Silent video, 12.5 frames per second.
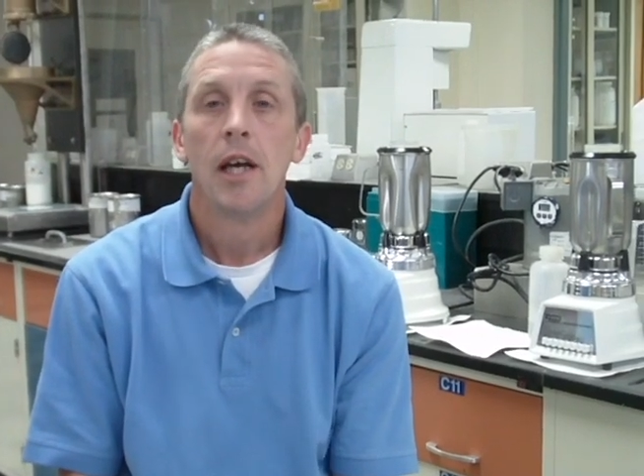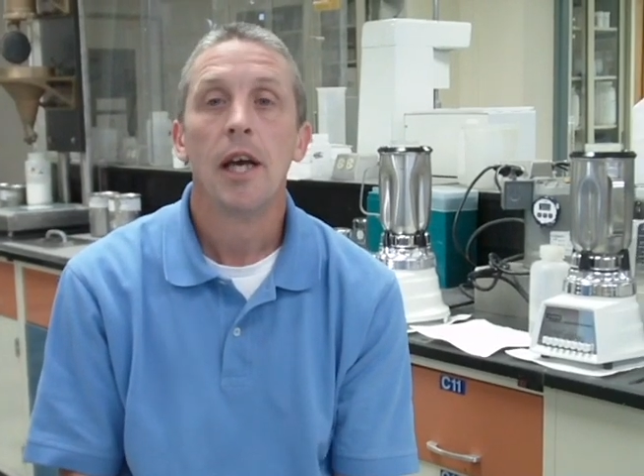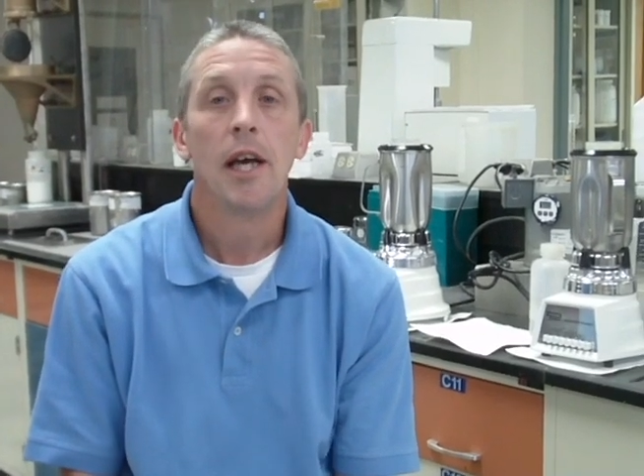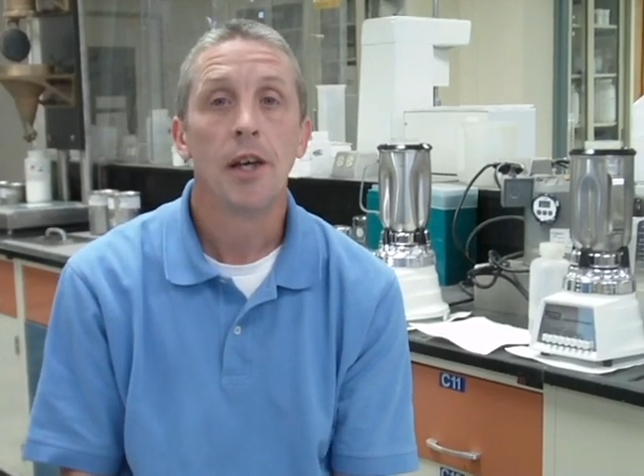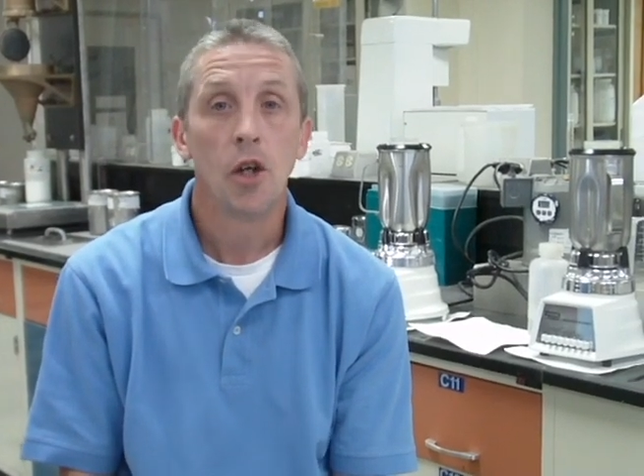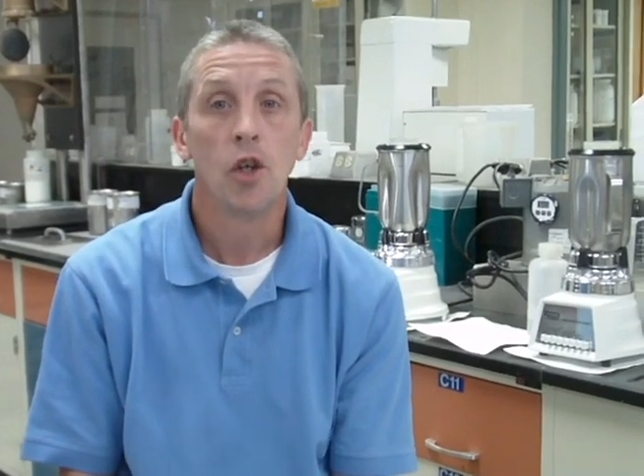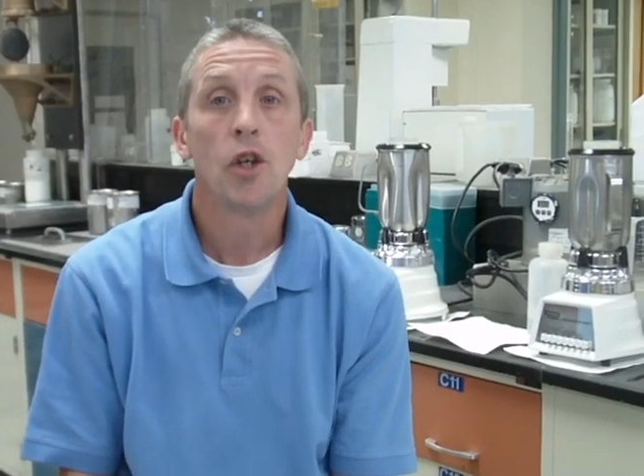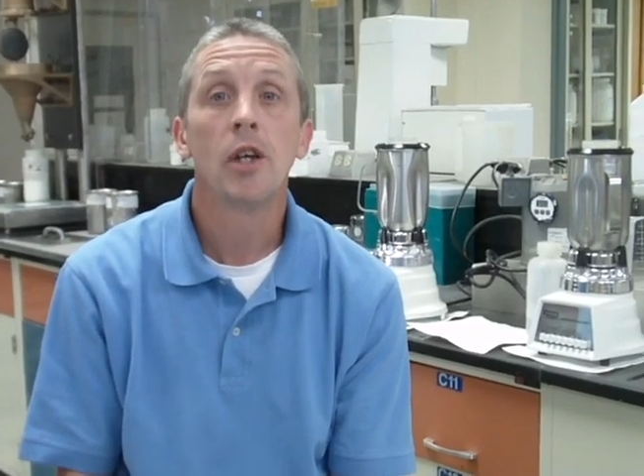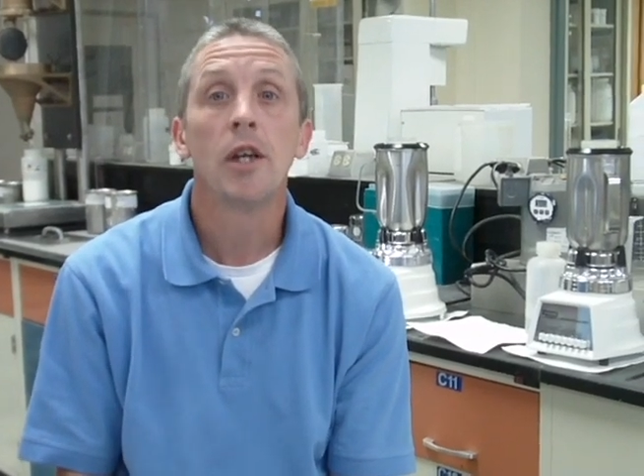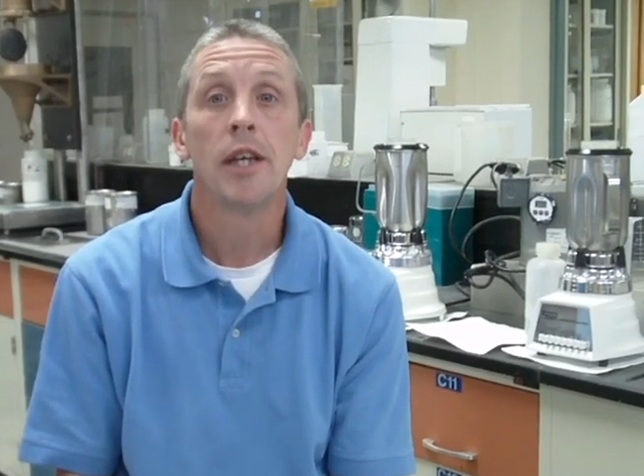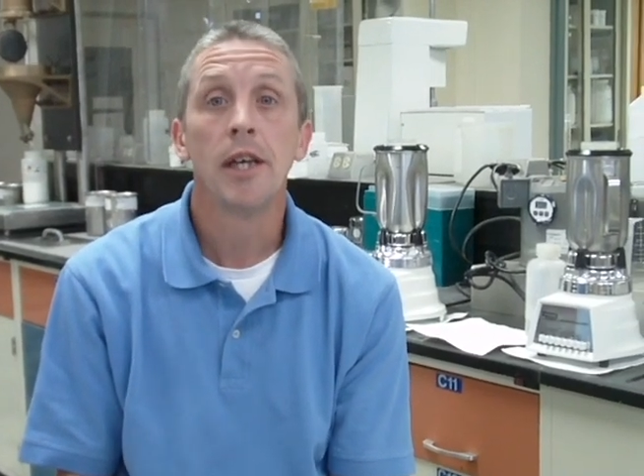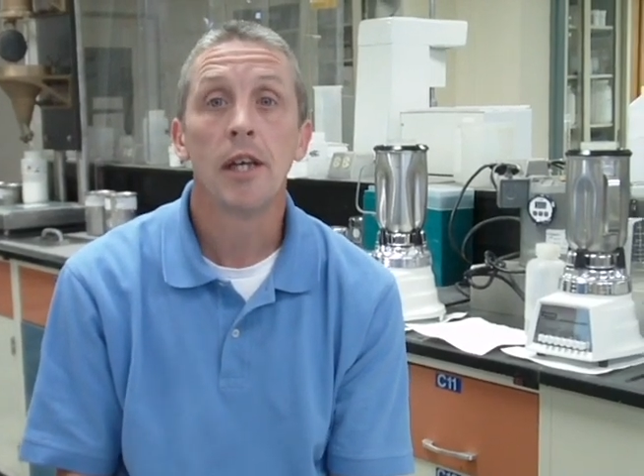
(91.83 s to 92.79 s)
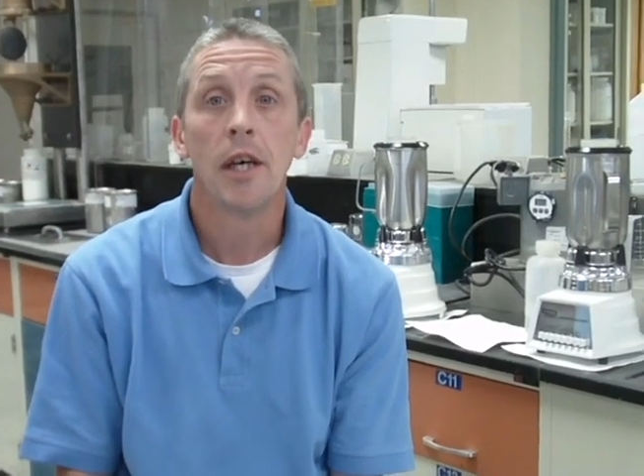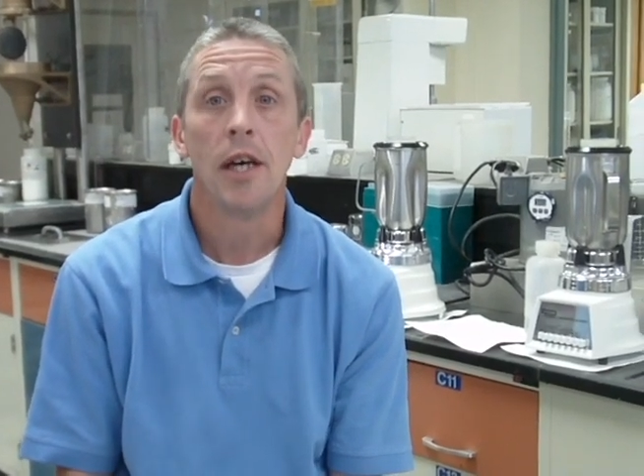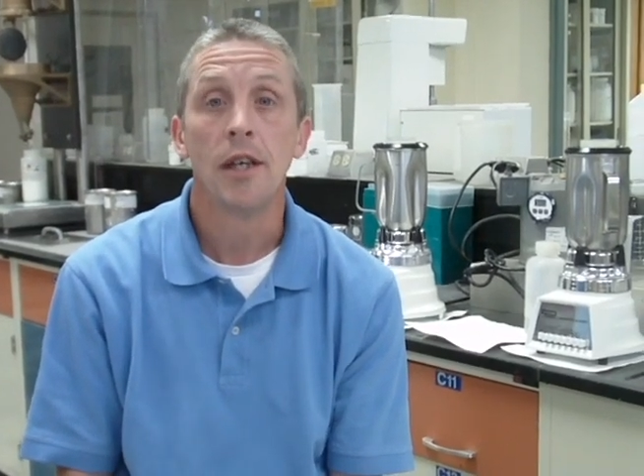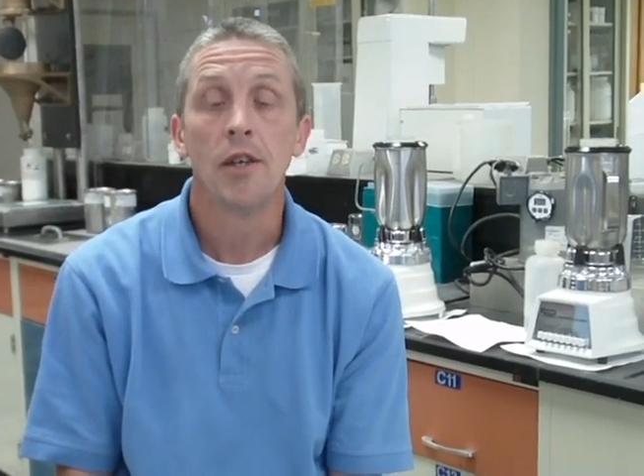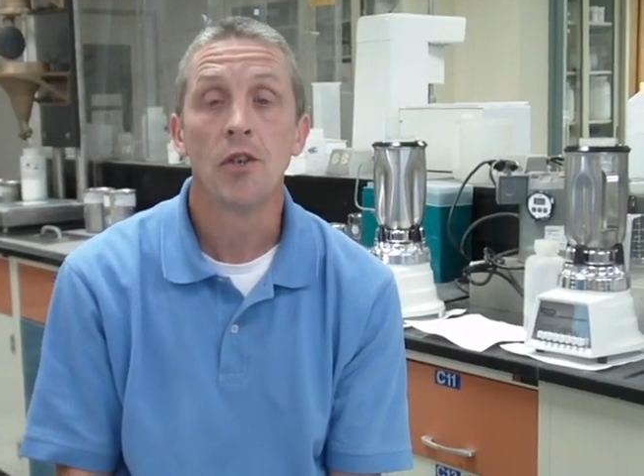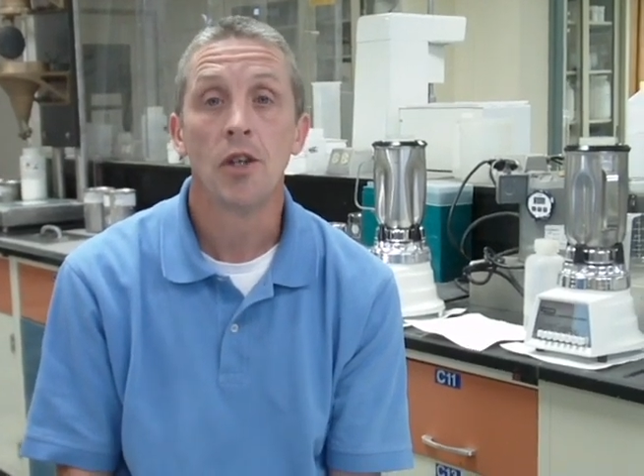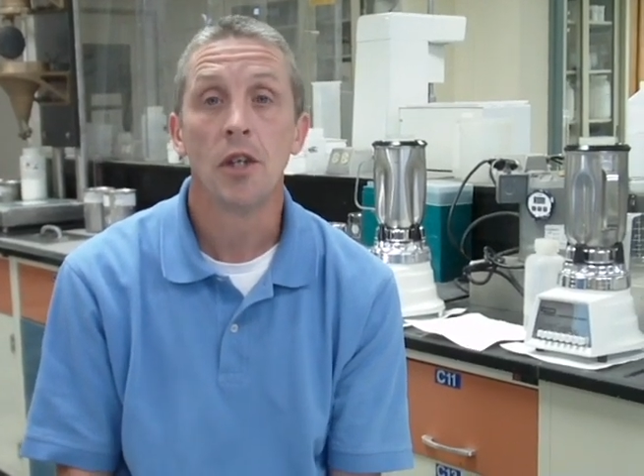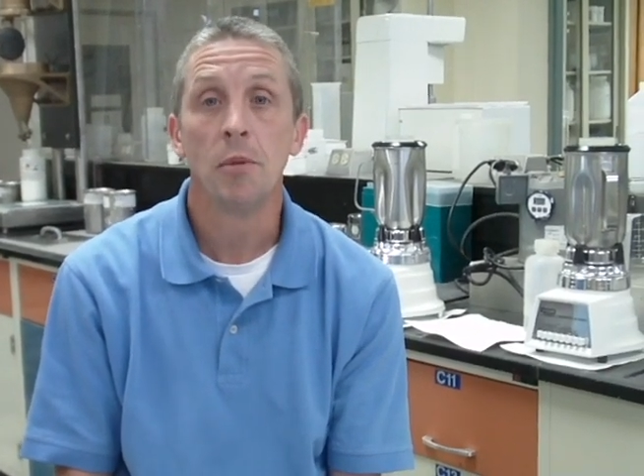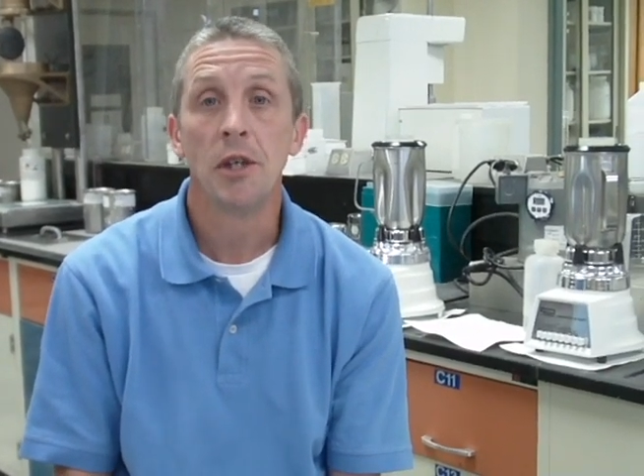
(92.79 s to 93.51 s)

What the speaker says: and a good clean cut so that